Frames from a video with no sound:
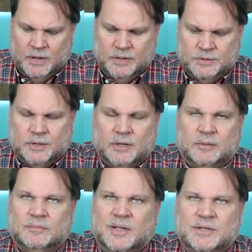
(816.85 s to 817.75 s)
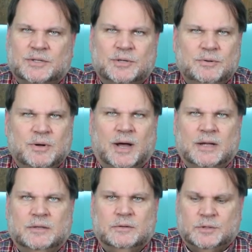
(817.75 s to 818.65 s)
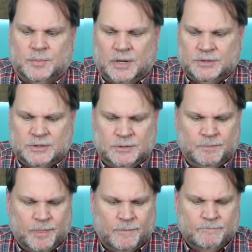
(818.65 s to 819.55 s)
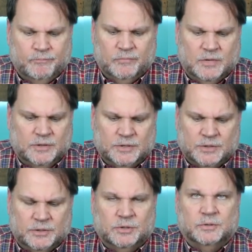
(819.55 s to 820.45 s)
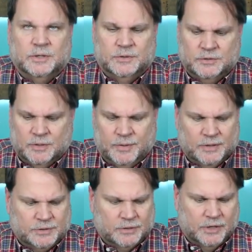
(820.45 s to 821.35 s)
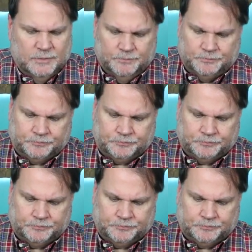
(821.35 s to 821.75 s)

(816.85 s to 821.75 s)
He's too hot, too spicy to just enjoy sipping this straight.